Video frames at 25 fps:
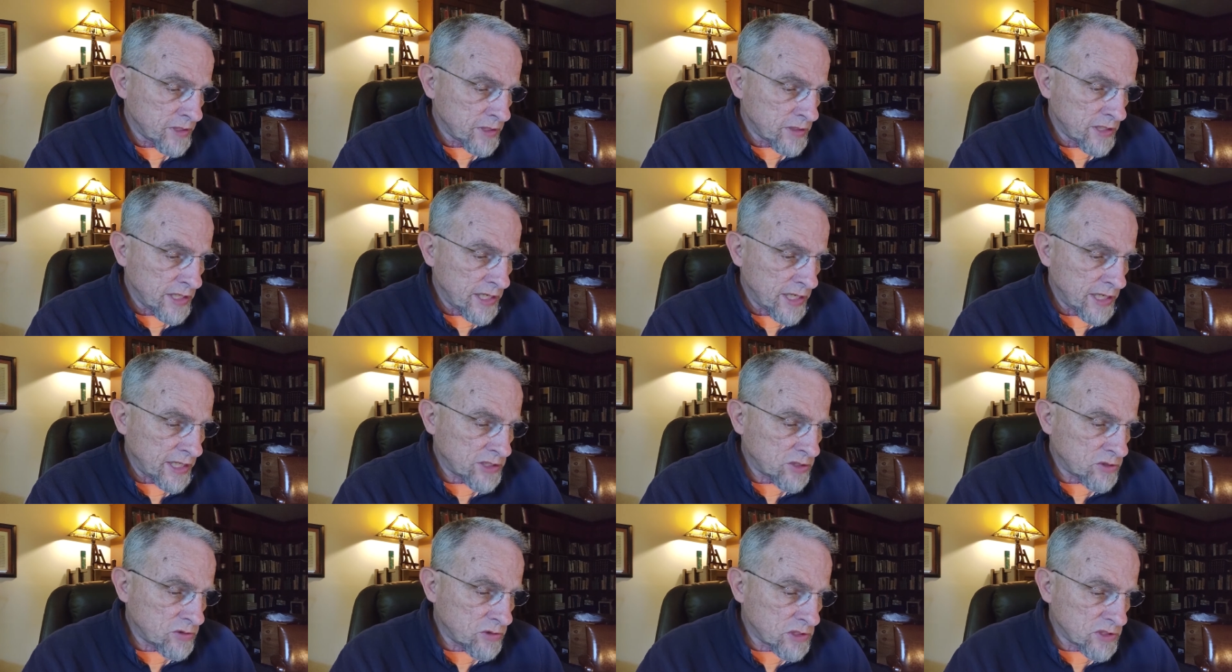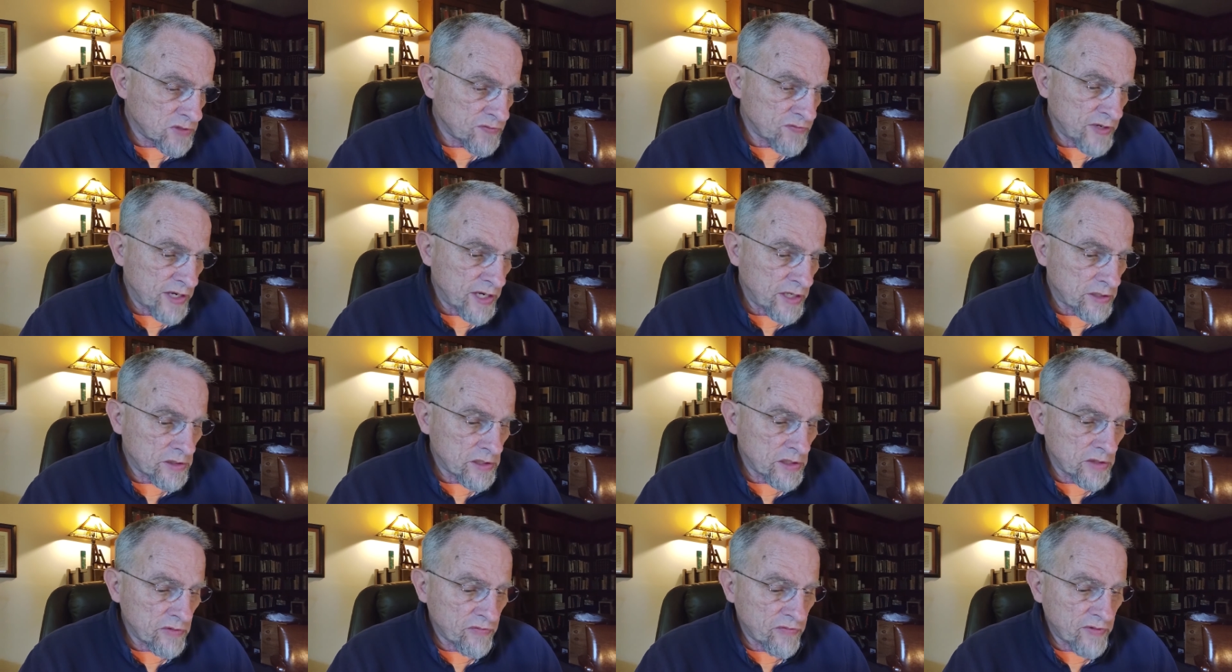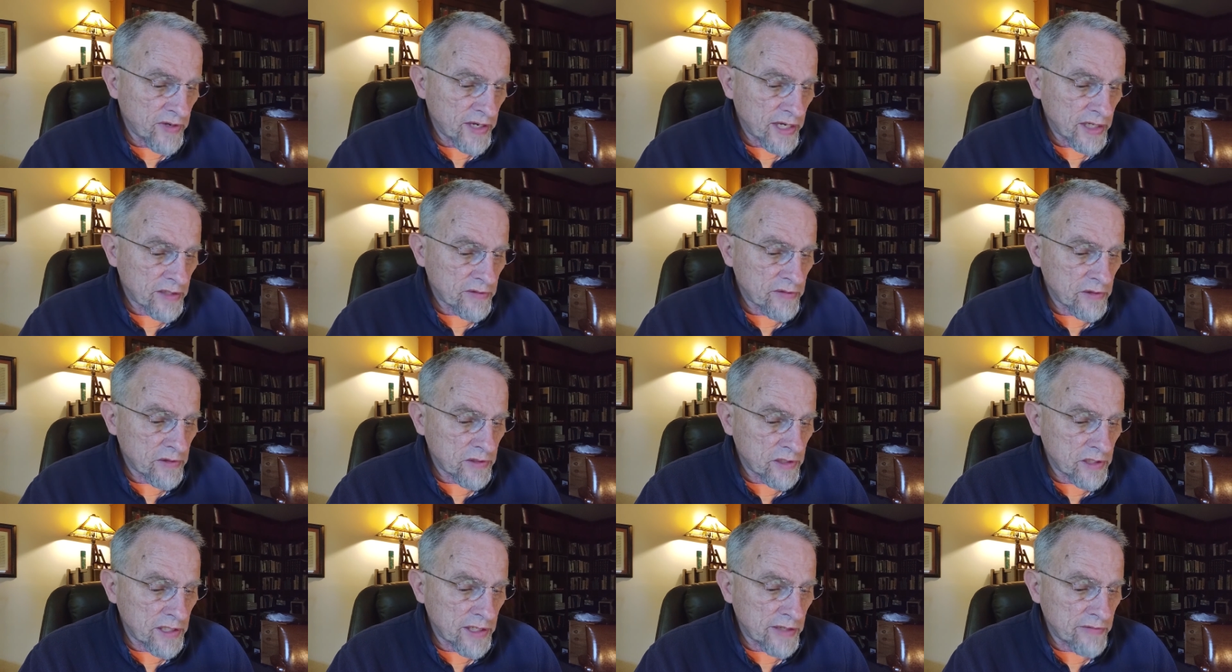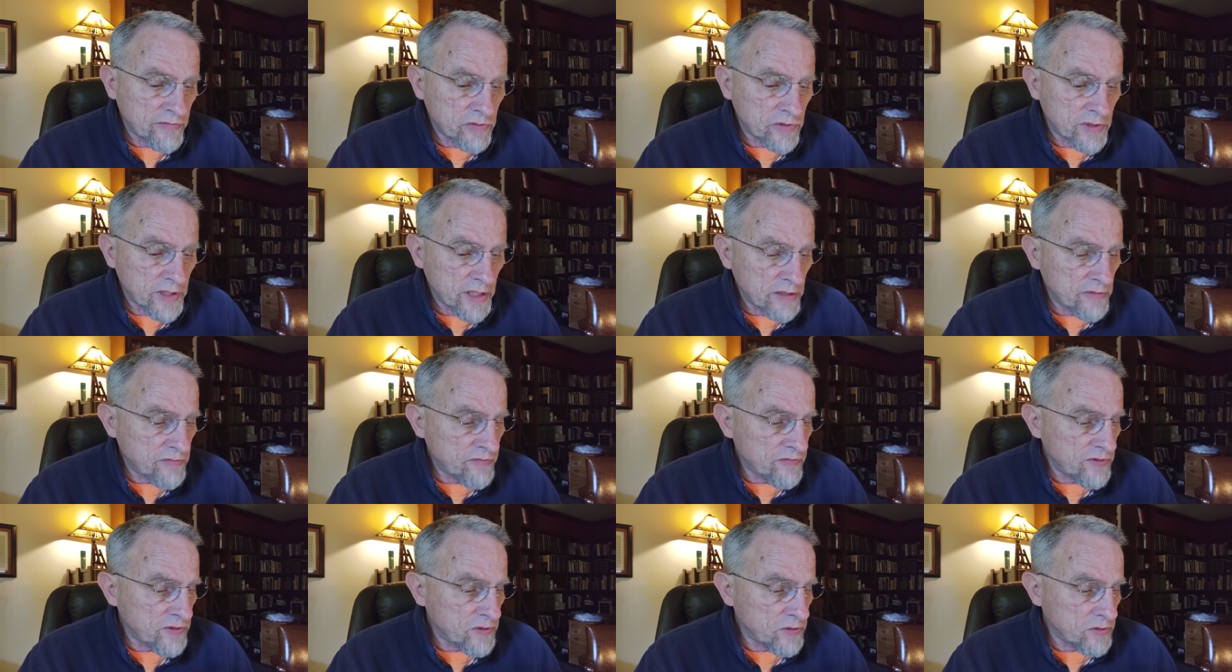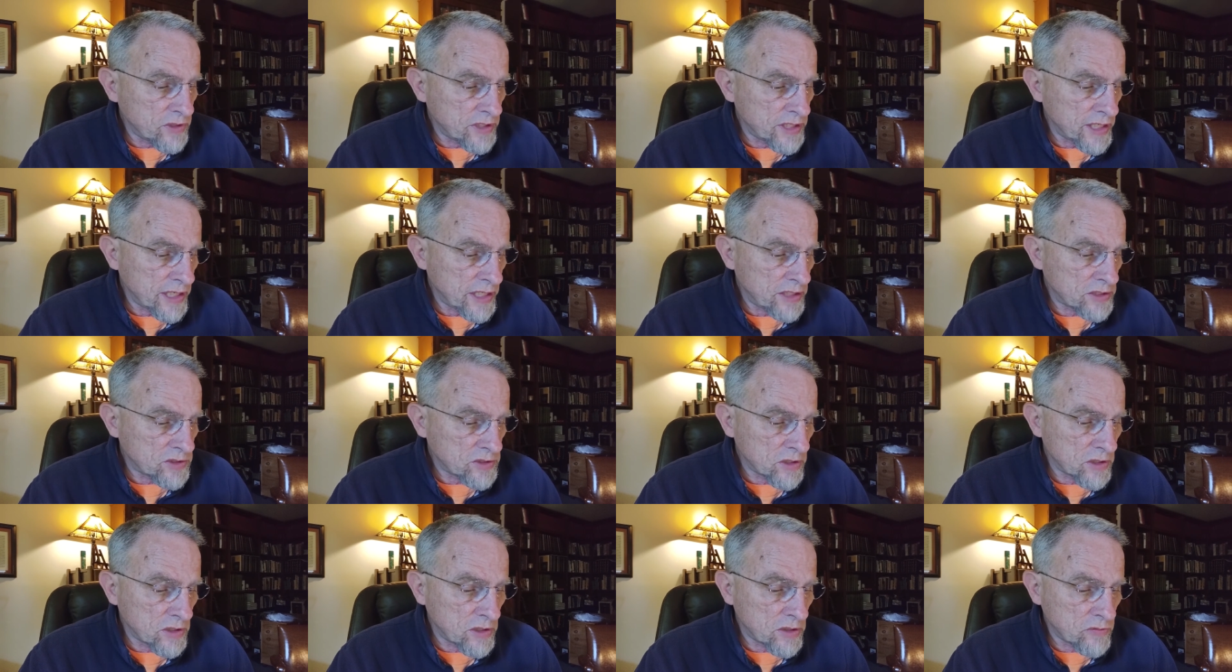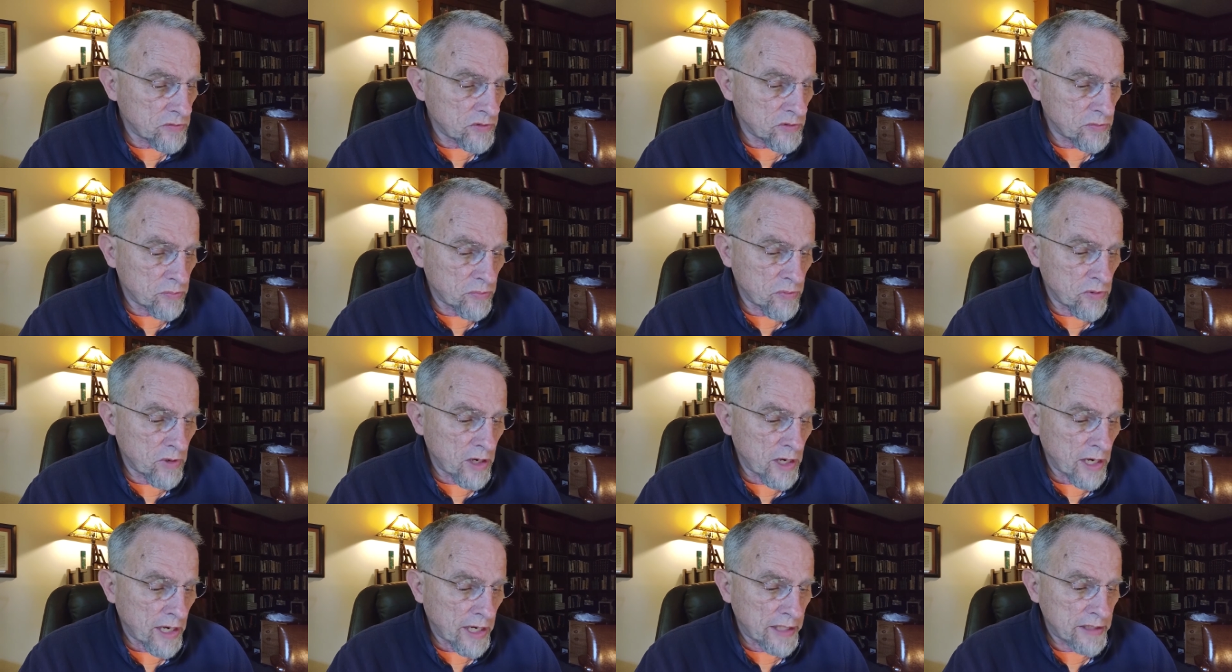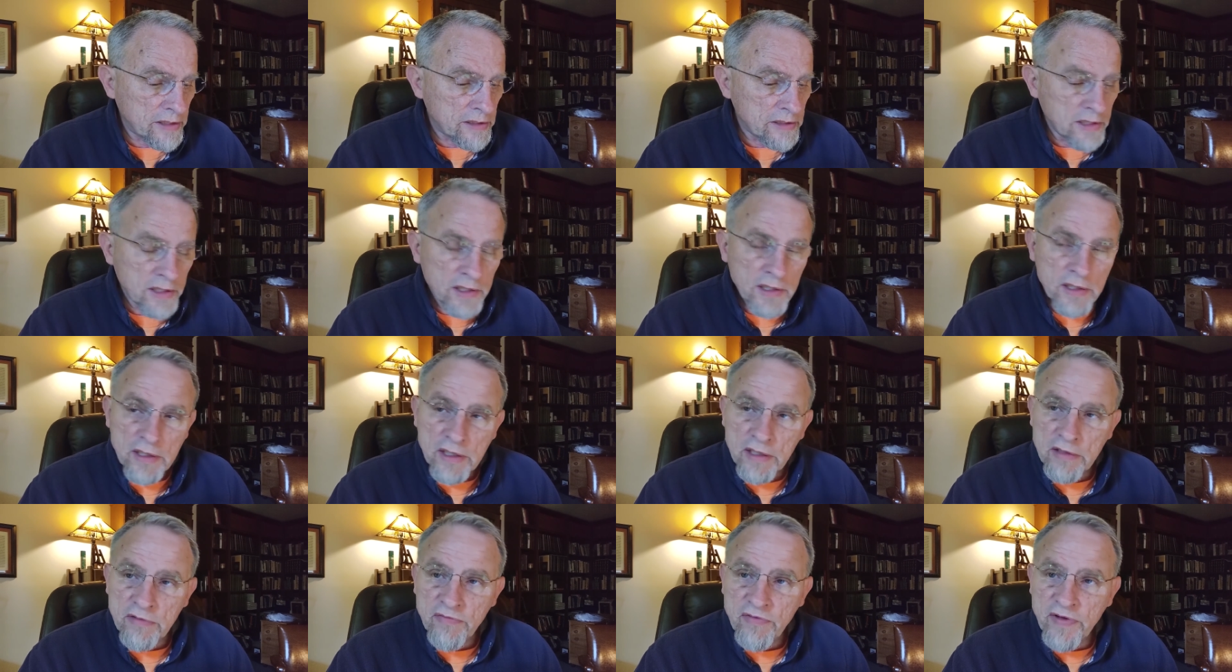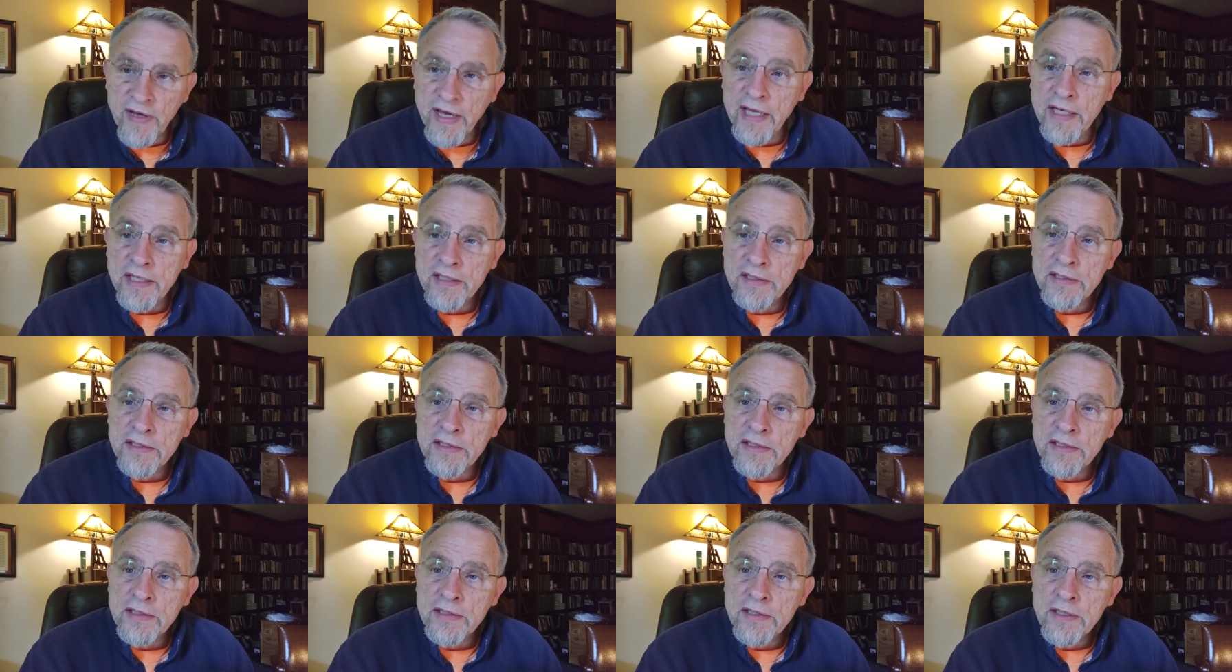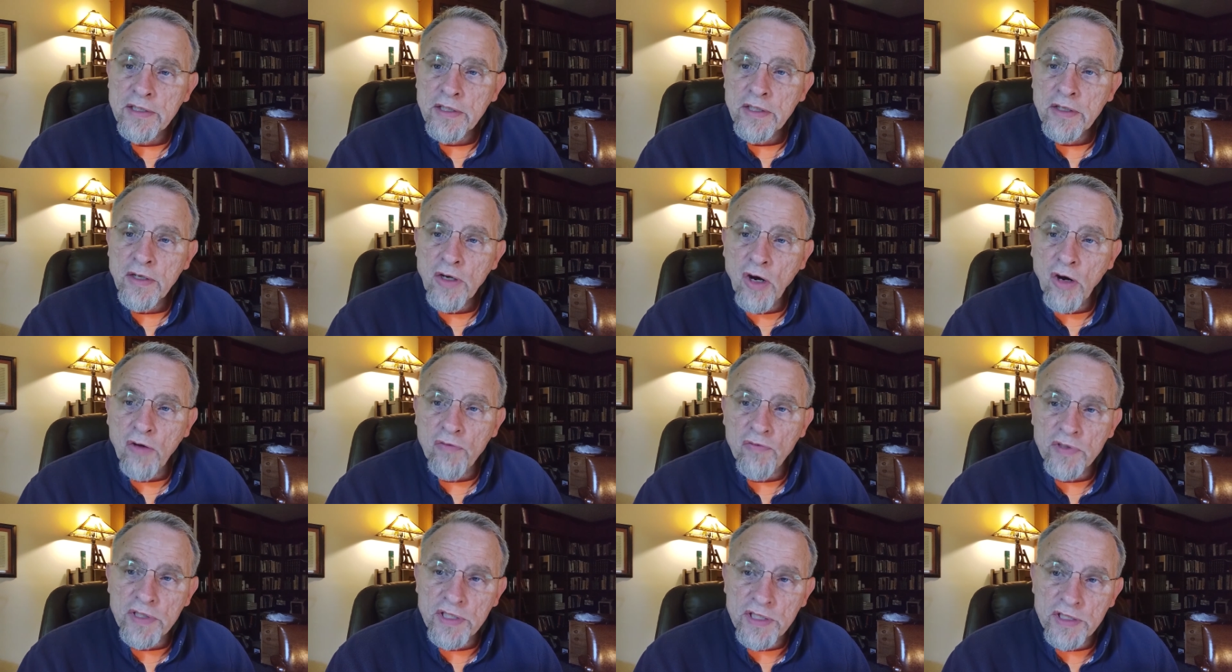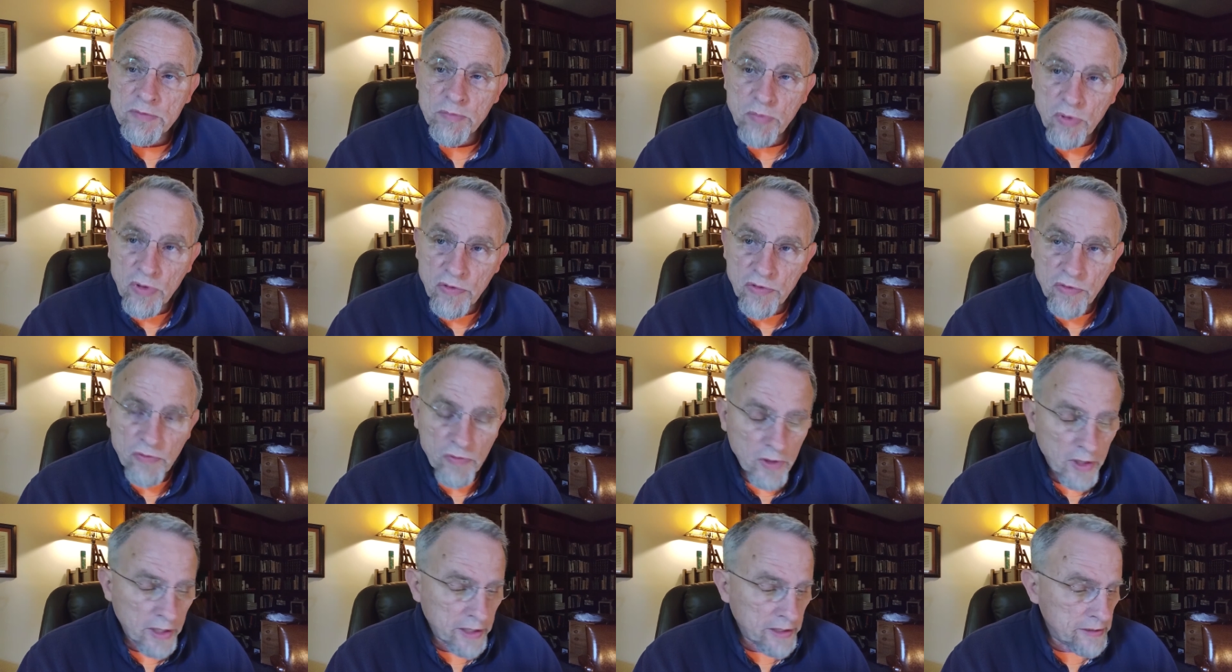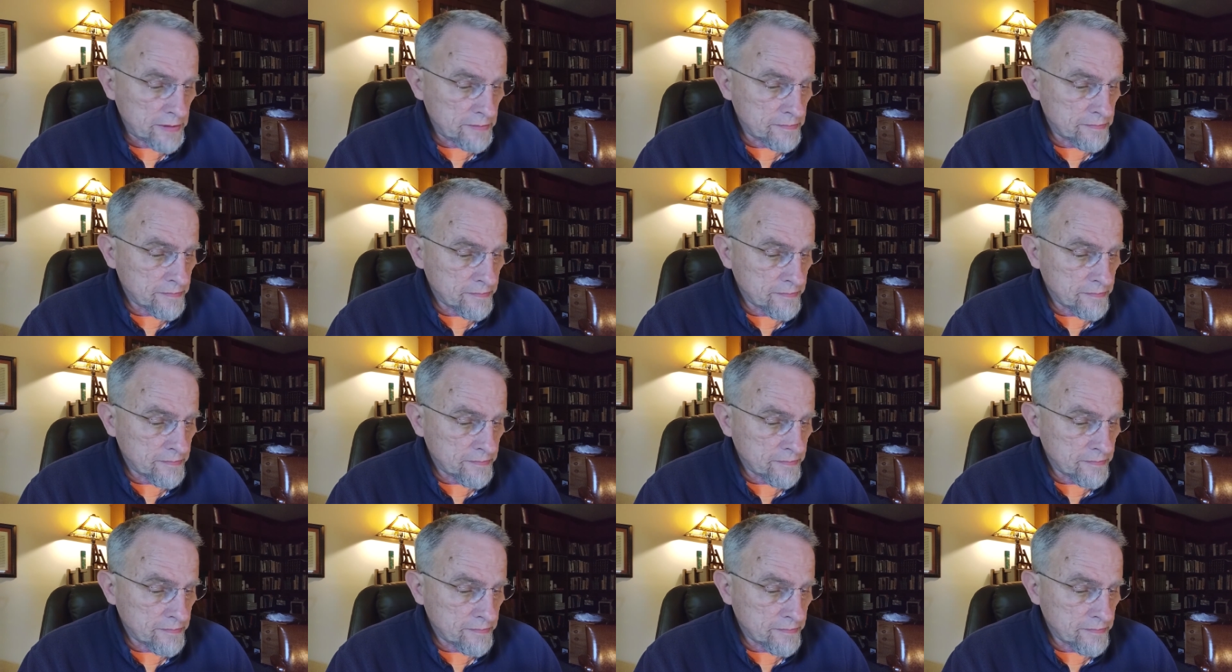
The answer is found in the fact that the devil had filled Cain's heart with pride and vanity over his birthright.